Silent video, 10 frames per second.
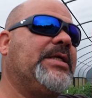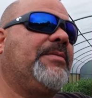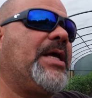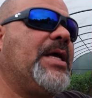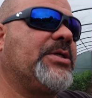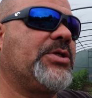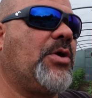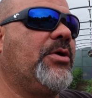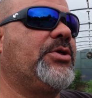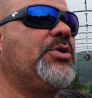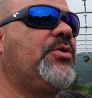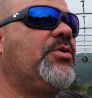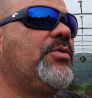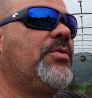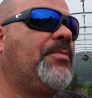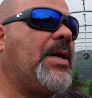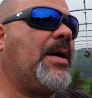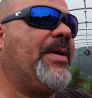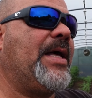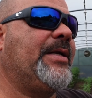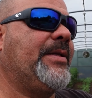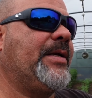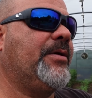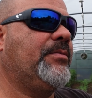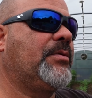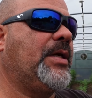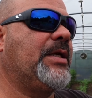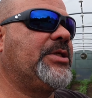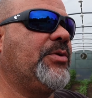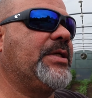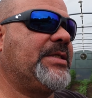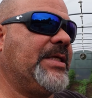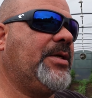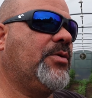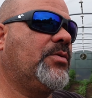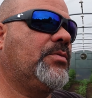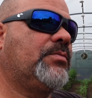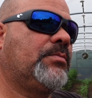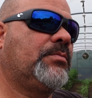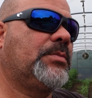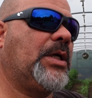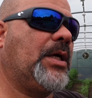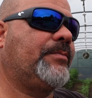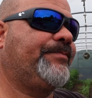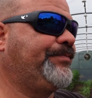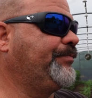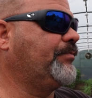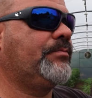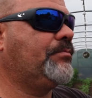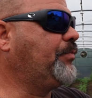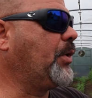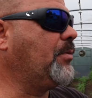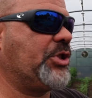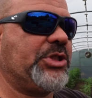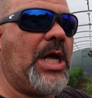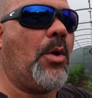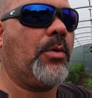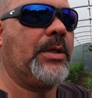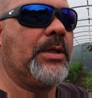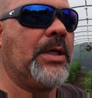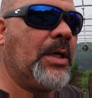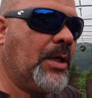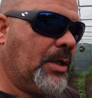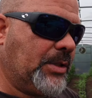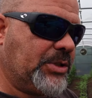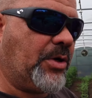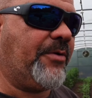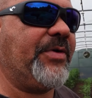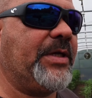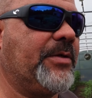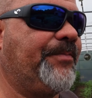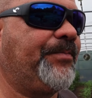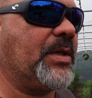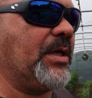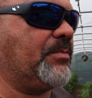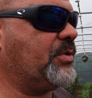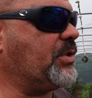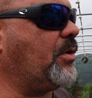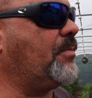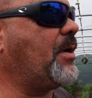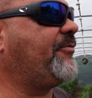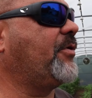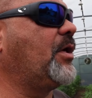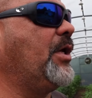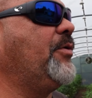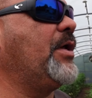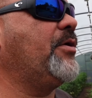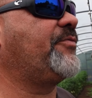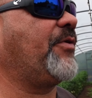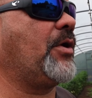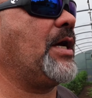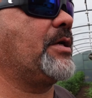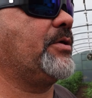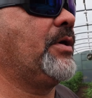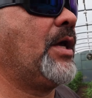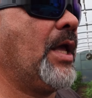them guys start to pop out of there into a single um, pretty much stalk, start feeding them. Give them, start them off on a low dose fertilizer.